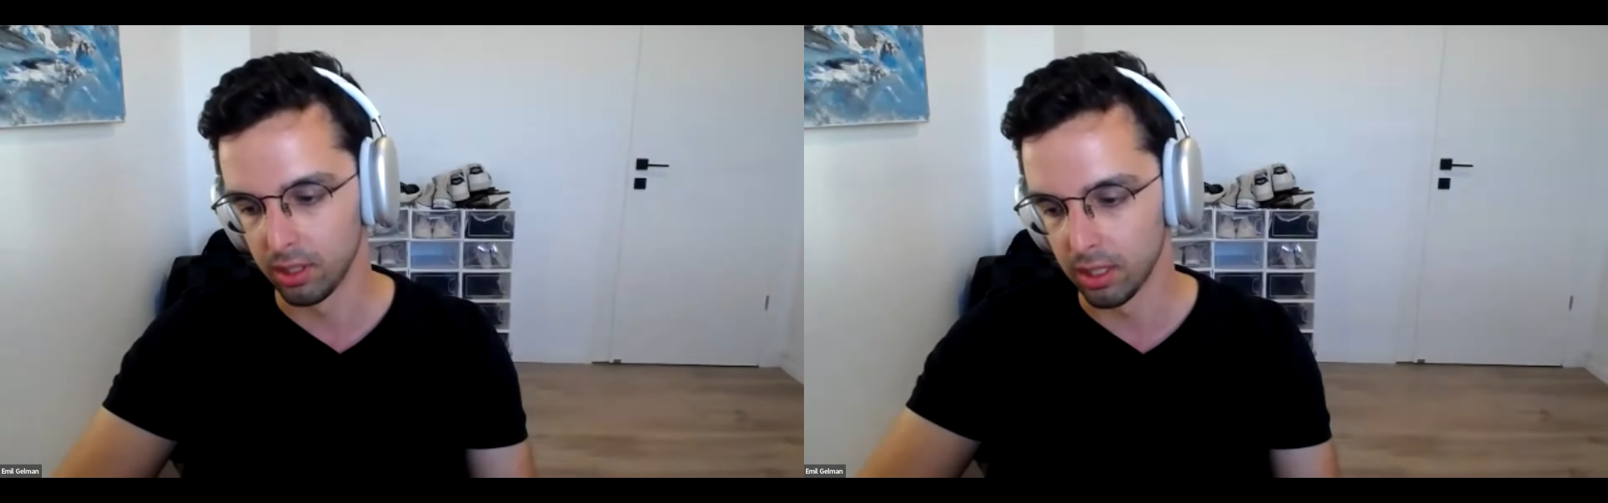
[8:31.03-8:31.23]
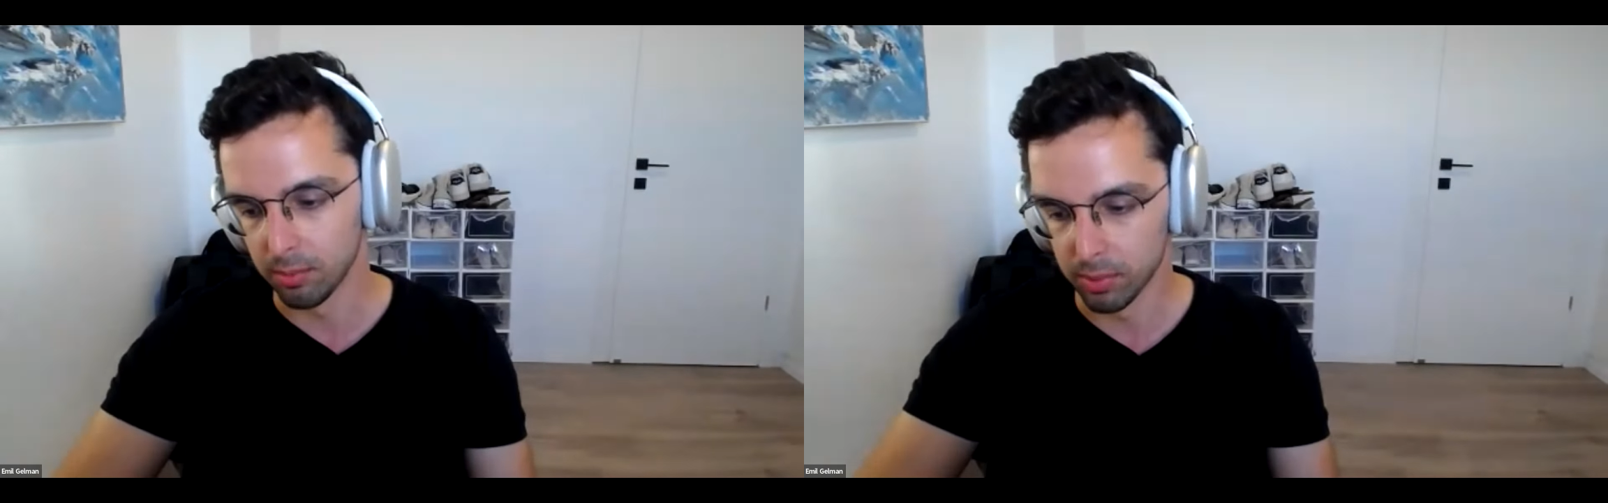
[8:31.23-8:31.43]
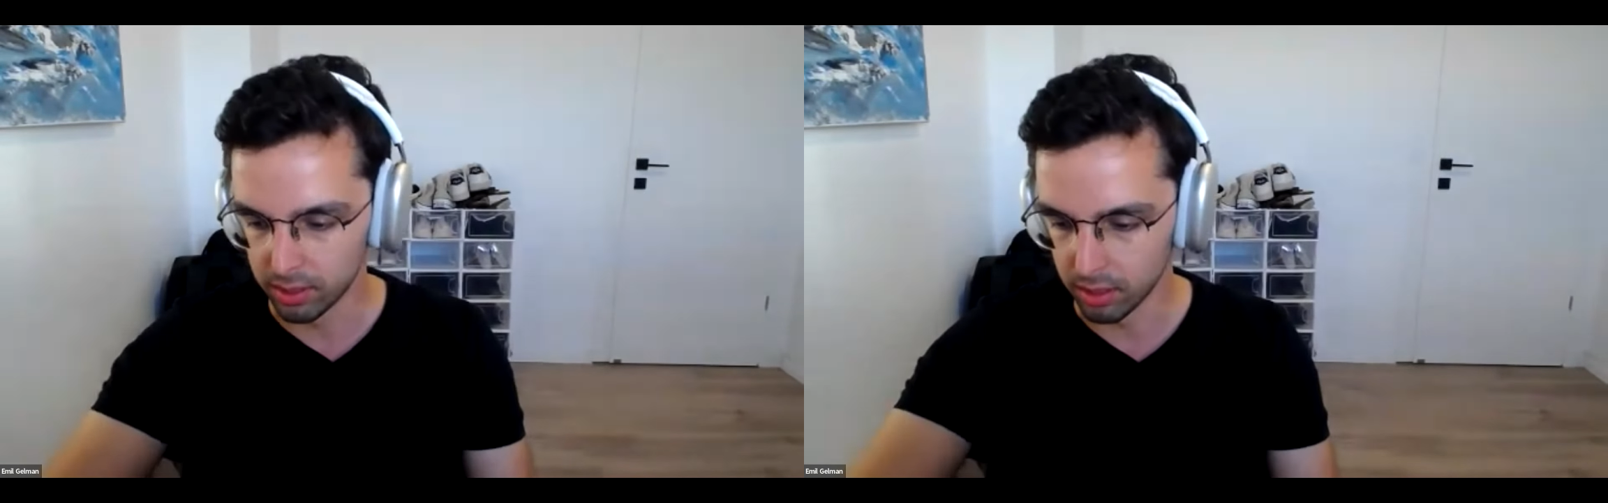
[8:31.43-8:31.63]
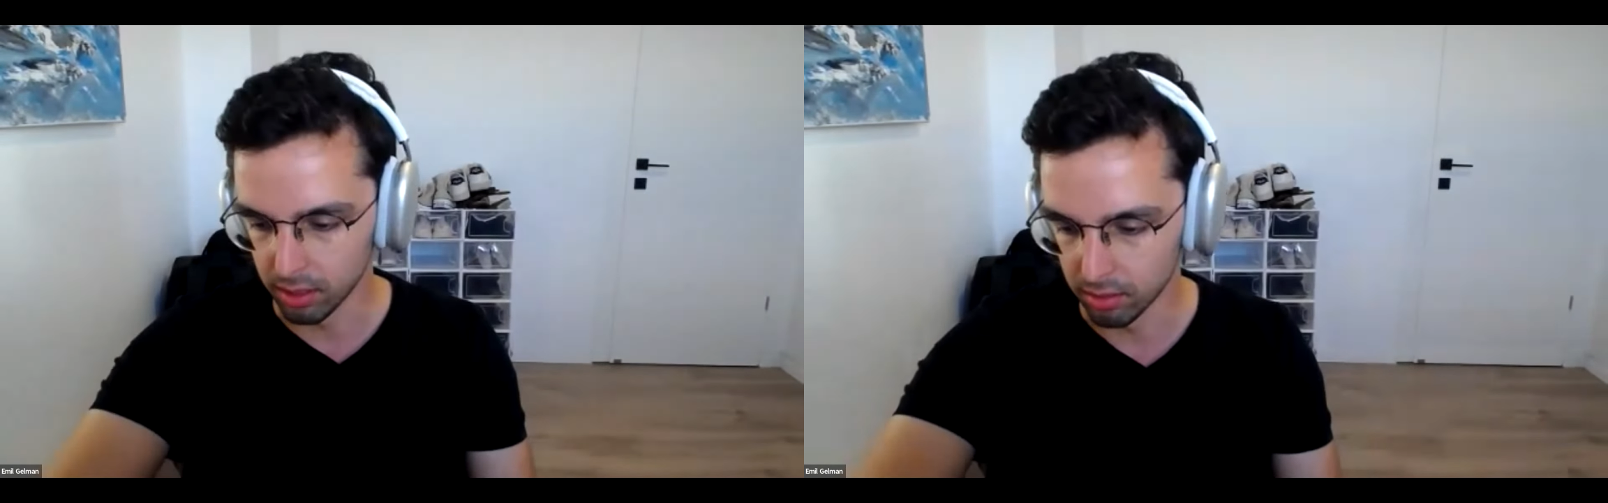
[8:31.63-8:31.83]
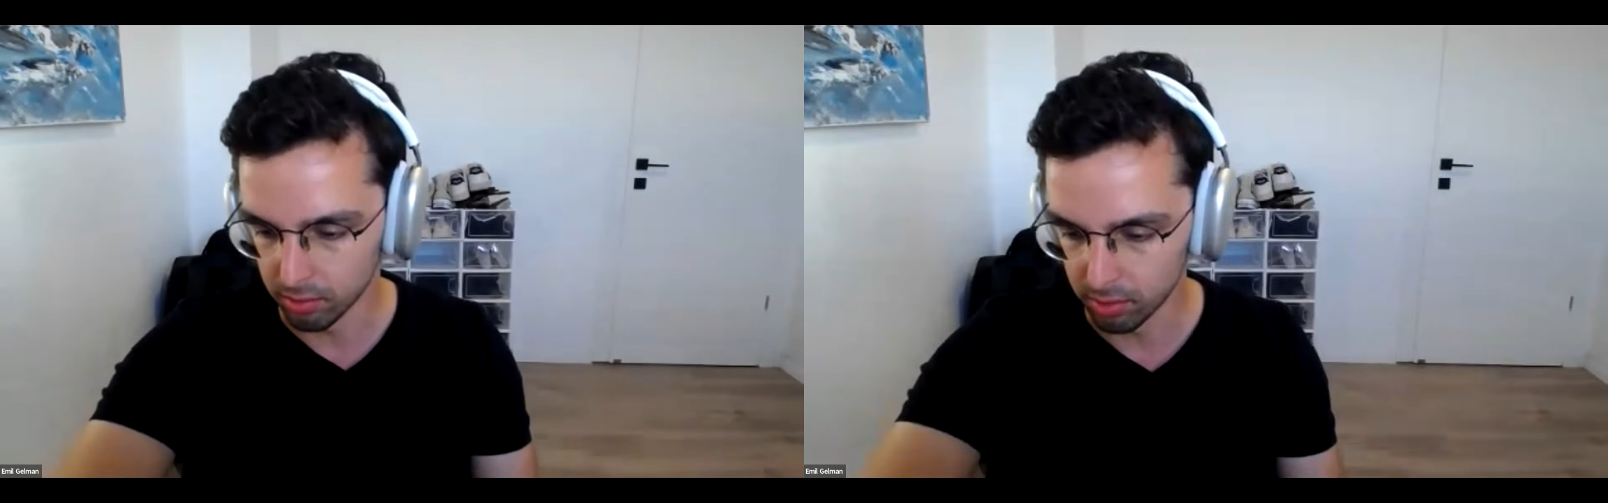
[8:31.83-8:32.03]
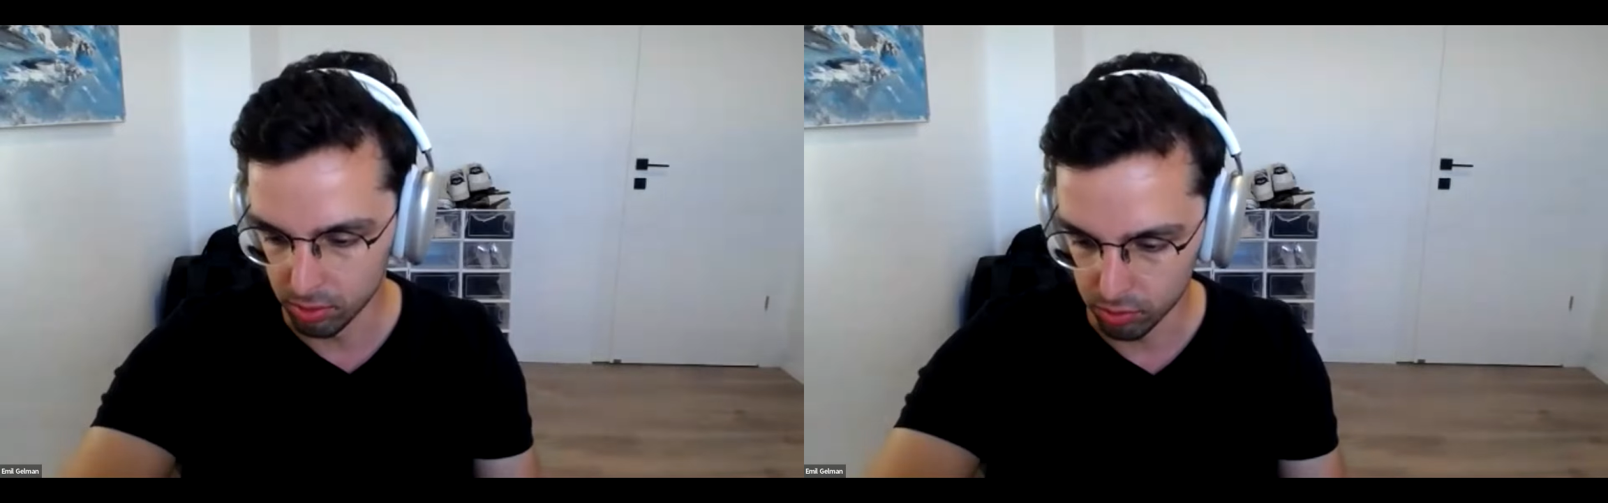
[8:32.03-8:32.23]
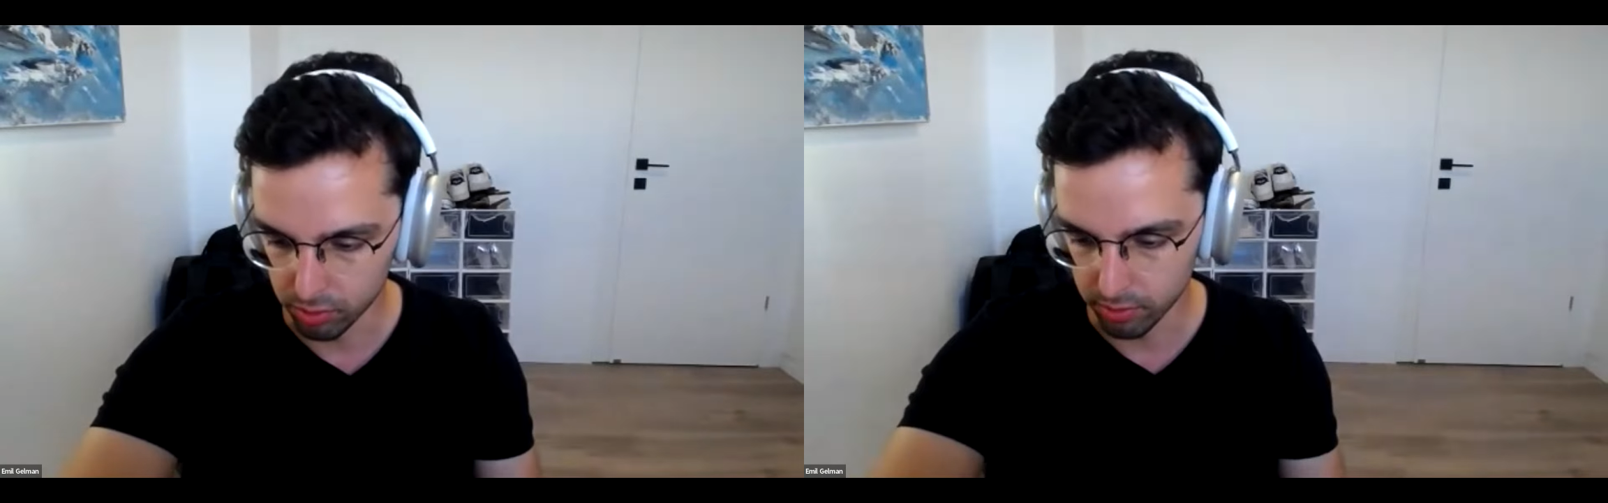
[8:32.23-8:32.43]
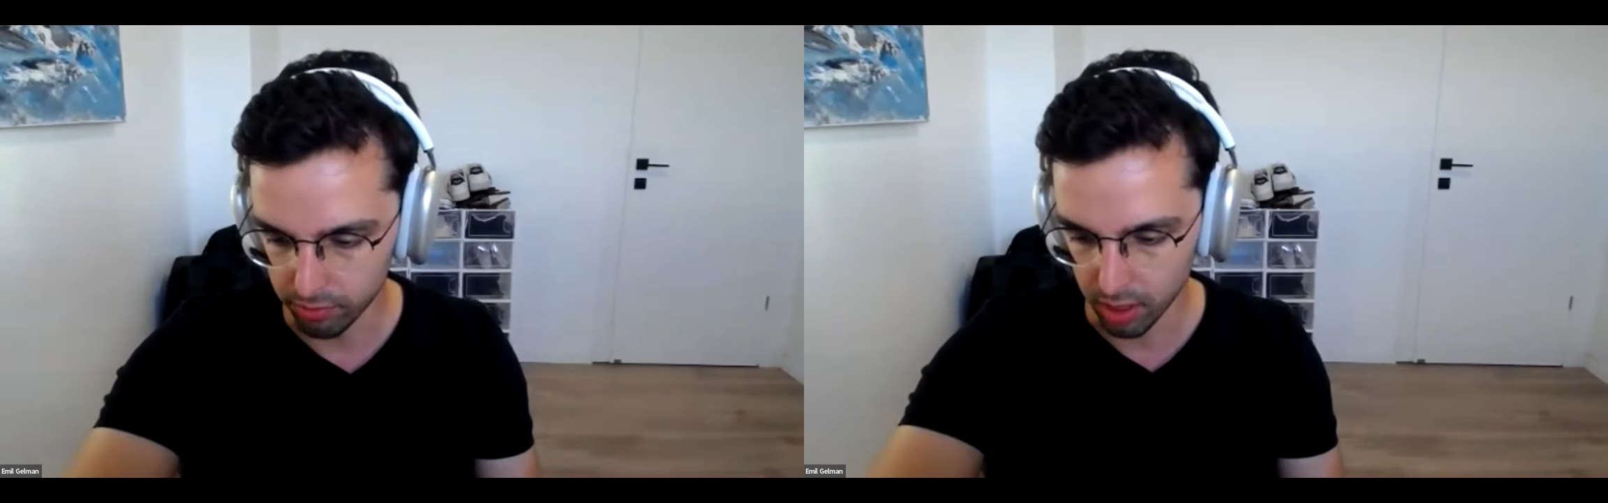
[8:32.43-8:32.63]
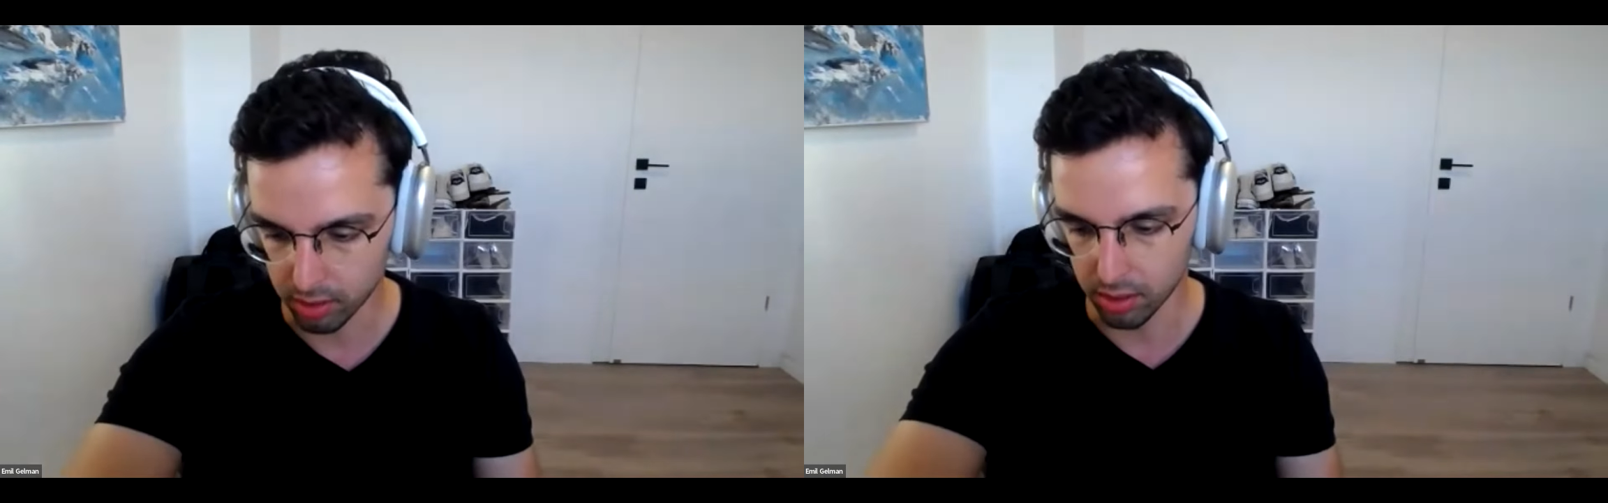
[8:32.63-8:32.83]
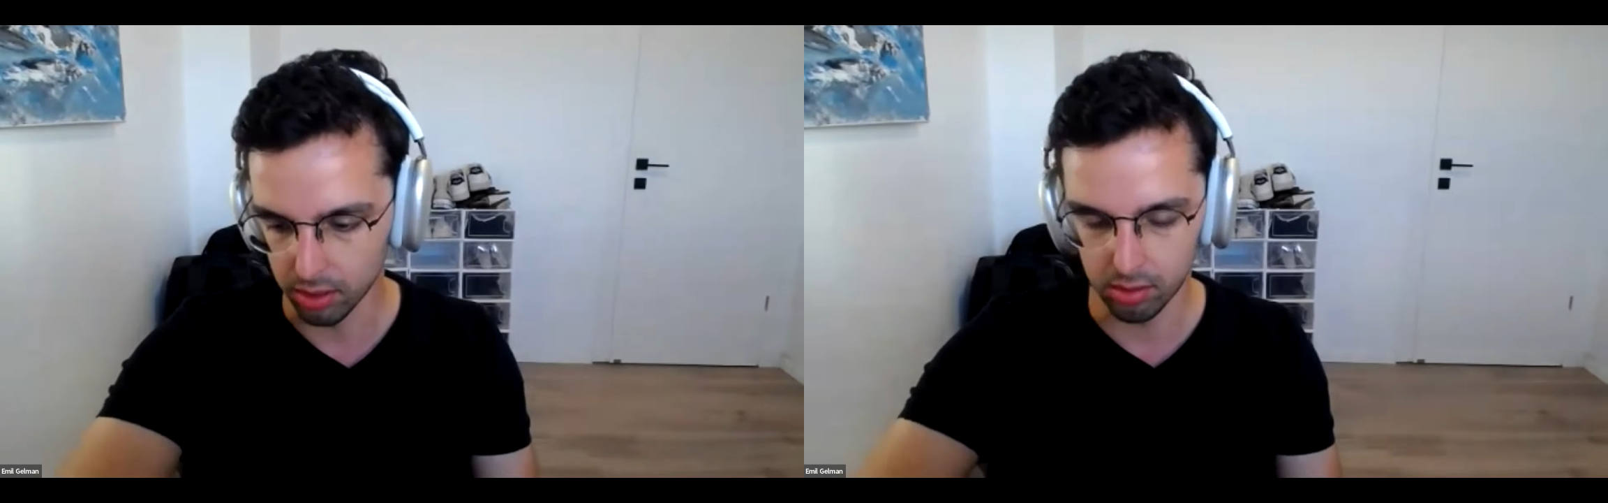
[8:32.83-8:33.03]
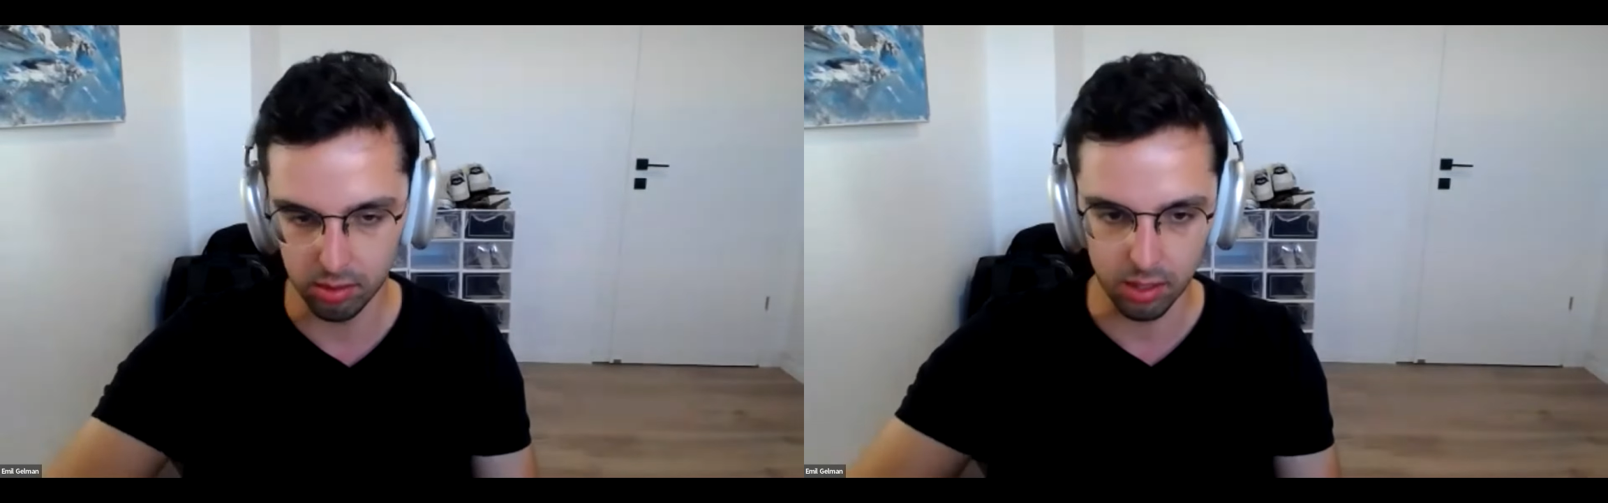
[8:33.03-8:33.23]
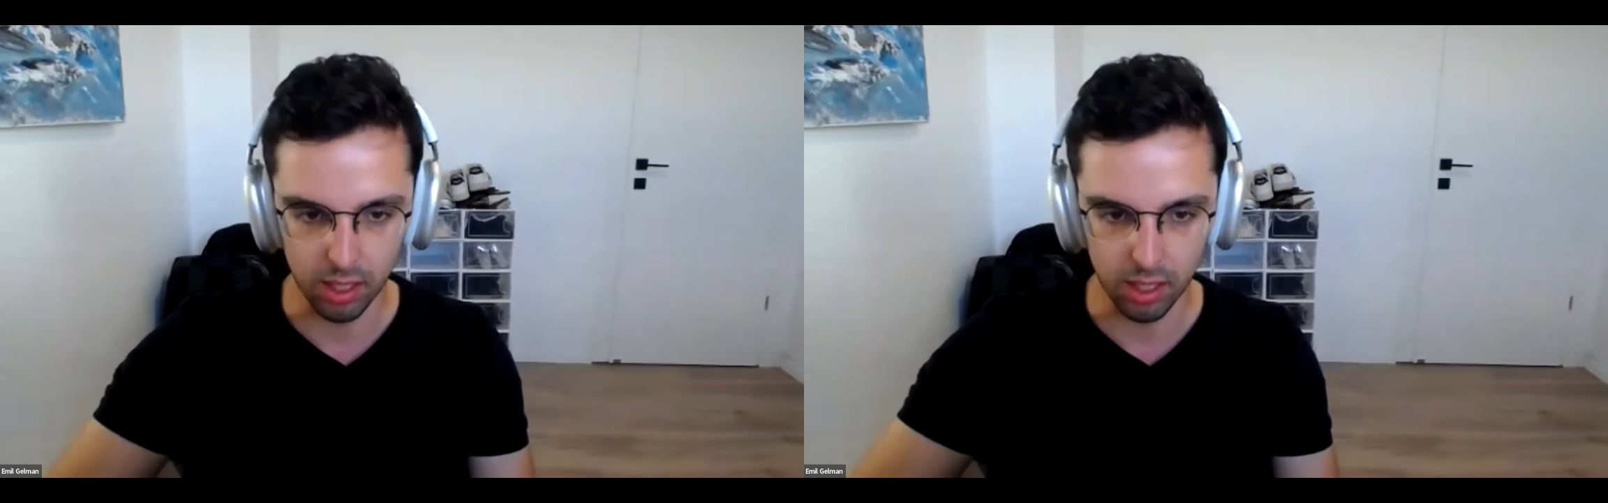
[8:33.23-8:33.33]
But still, due to the fact that